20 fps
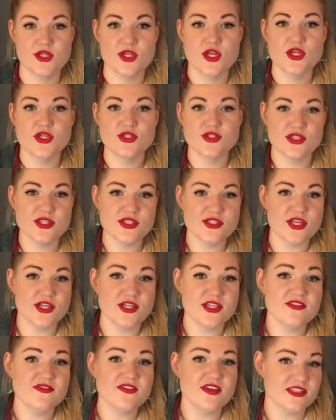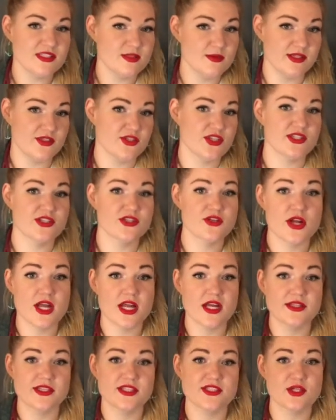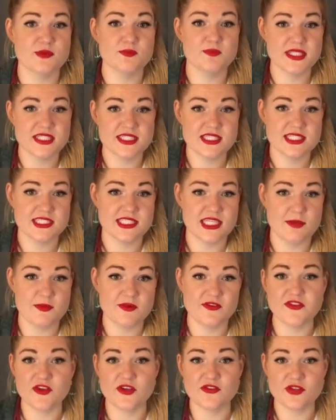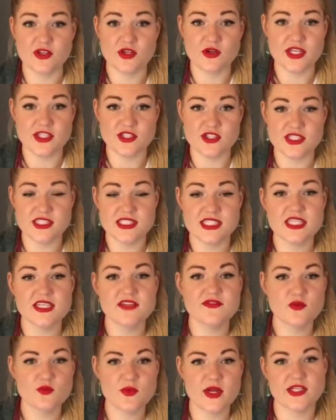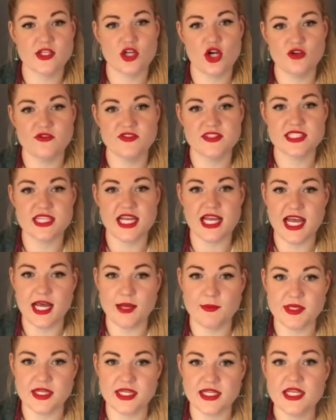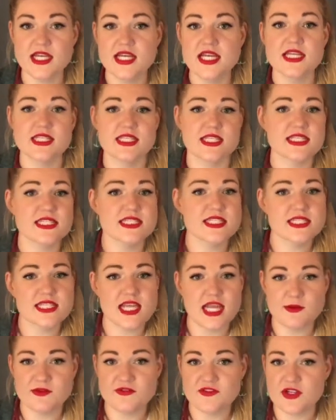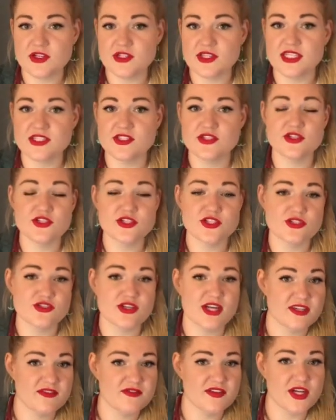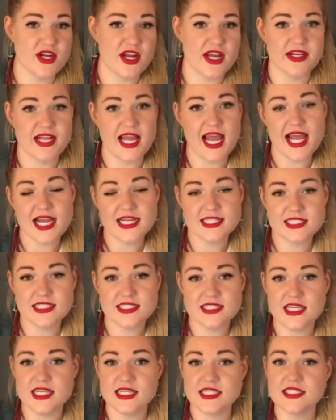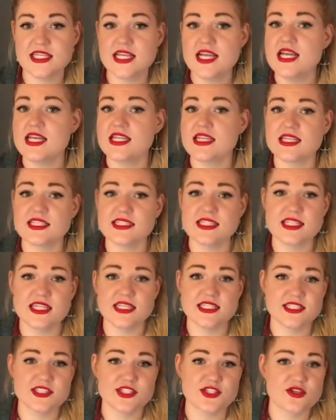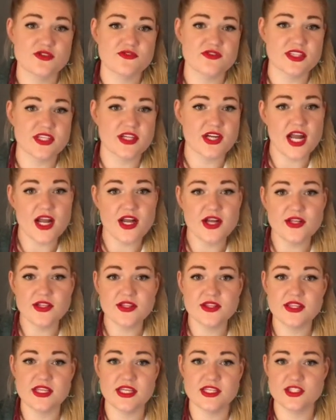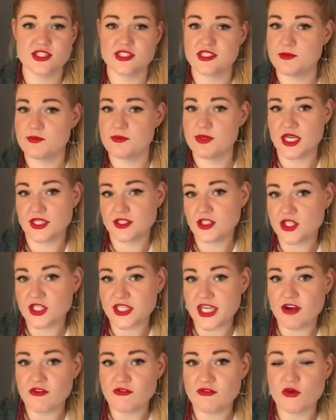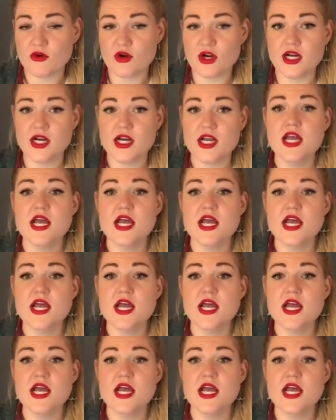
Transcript: So the start of the fall semester at Student Health is our busiest time of year for questions, even when COVID's not happening. This is the time of year that students are trying to figure out how to access us, things that they need to know for their health, and just to be on the lookout for.